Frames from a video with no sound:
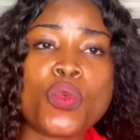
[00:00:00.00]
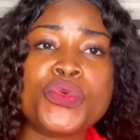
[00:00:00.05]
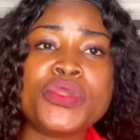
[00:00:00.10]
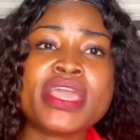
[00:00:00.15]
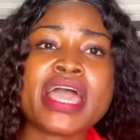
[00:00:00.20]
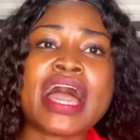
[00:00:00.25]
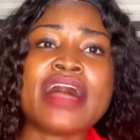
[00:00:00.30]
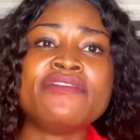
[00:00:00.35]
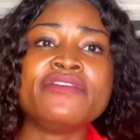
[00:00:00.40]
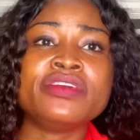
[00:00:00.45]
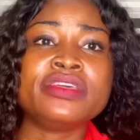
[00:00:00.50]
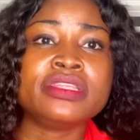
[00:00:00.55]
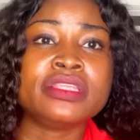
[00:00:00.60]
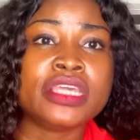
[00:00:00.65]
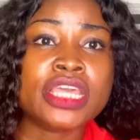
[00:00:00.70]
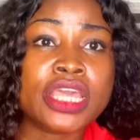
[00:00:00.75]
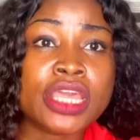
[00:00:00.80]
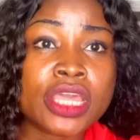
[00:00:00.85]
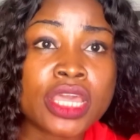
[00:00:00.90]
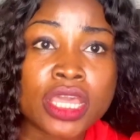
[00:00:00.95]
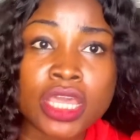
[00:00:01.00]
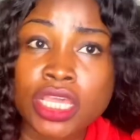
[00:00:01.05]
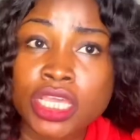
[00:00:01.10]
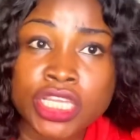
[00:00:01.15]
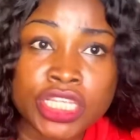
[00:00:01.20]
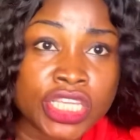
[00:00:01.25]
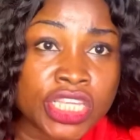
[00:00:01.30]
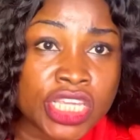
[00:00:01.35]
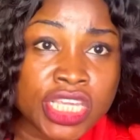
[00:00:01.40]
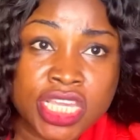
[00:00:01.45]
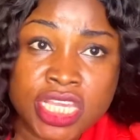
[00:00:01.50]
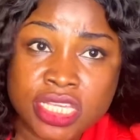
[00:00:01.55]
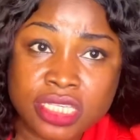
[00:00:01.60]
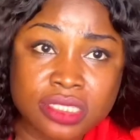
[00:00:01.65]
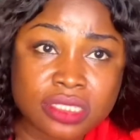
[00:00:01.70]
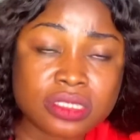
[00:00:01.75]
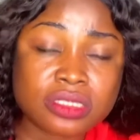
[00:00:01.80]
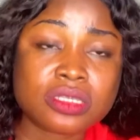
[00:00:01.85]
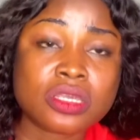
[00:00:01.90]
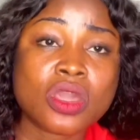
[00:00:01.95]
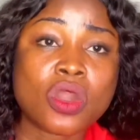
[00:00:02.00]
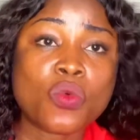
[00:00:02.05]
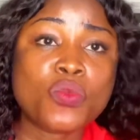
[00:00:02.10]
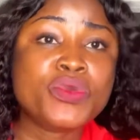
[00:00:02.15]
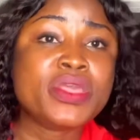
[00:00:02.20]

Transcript: we have in the East,